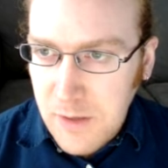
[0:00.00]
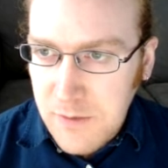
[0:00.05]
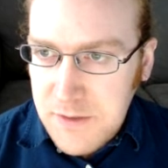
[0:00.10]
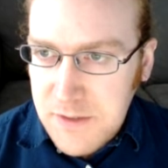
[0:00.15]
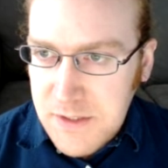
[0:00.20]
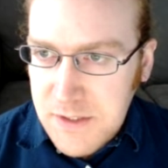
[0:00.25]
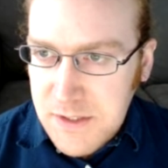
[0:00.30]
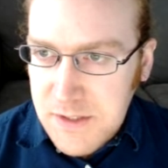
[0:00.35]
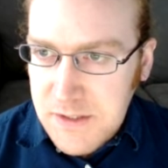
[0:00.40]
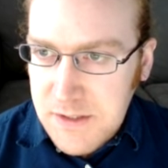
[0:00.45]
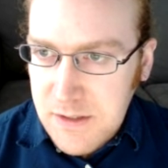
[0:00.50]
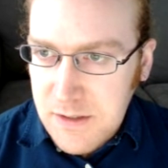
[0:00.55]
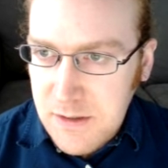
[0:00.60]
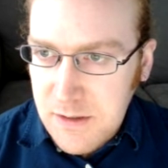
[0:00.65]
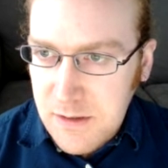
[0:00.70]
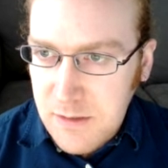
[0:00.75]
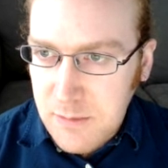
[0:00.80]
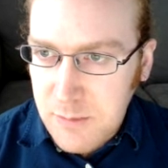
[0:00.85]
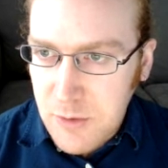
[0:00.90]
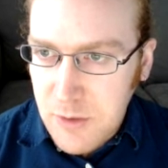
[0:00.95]
This has
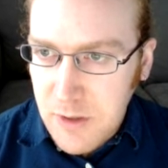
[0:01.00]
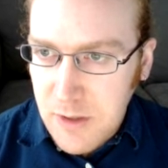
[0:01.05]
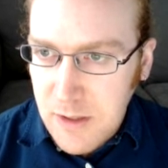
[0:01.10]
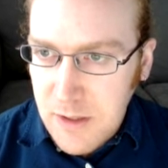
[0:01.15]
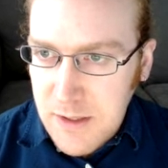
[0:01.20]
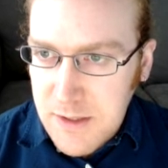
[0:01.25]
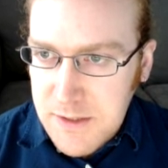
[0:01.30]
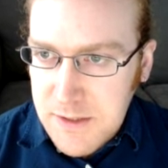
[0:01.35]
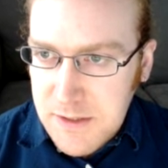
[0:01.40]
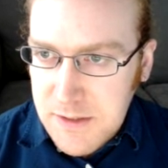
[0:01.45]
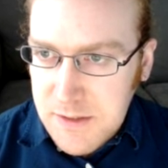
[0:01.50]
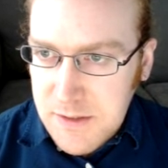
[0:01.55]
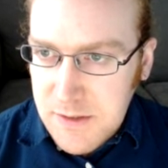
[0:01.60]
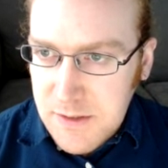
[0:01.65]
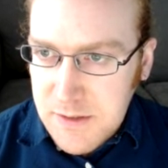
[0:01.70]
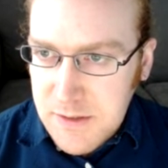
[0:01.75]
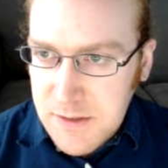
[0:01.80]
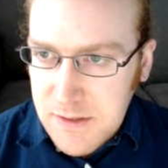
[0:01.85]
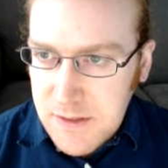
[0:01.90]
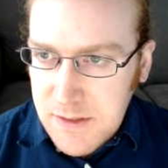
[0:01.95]
the poking Agi, so
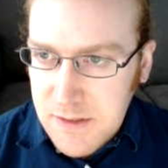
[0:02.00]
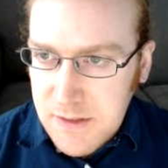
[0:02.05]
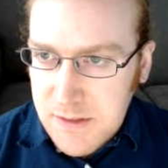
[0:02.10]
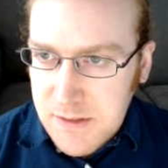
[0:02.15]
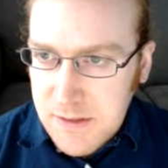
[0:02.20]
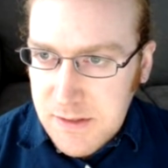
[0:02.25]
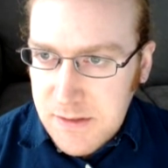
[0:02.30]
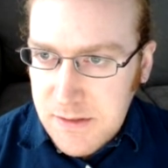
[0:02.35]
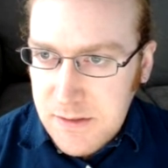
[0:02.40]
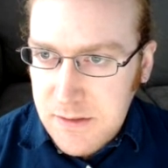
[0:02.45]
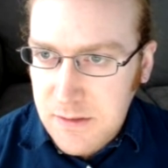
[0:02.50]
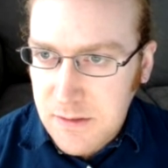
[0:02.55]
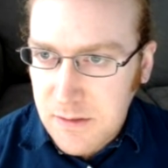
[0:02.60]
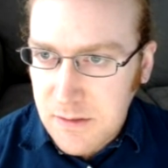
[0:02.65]
does this.